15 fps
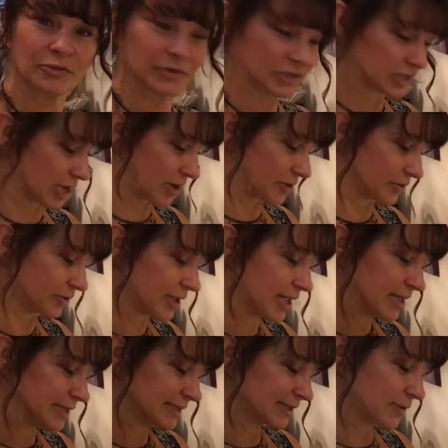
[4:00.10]
for dough.
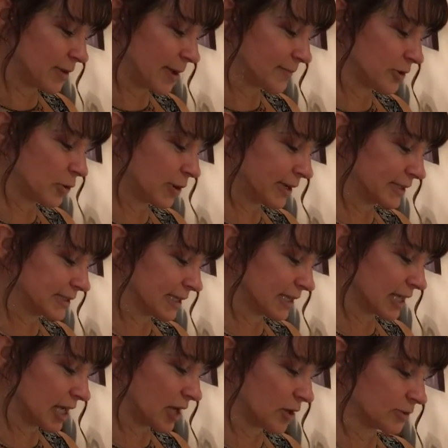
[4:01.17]
So I'm going to
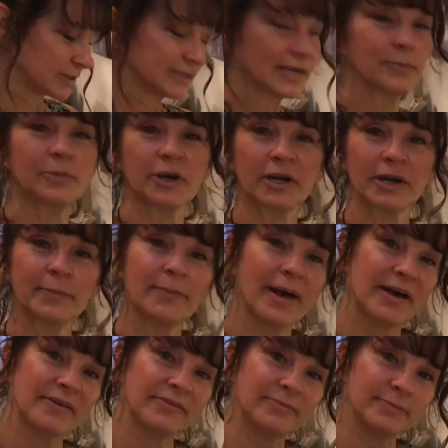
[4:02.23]
go somewhere
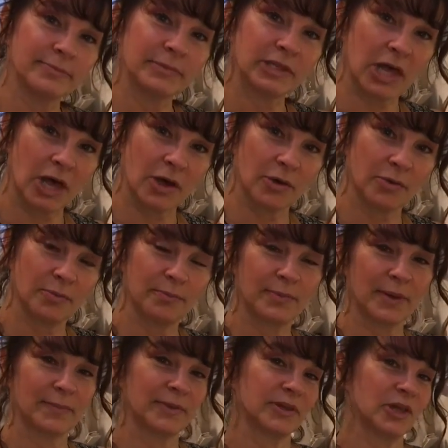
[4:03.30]
above low,
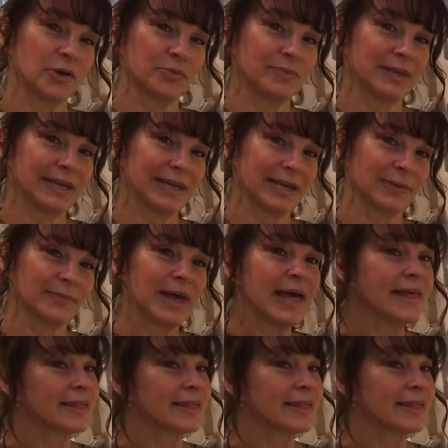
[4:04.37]
but below medium.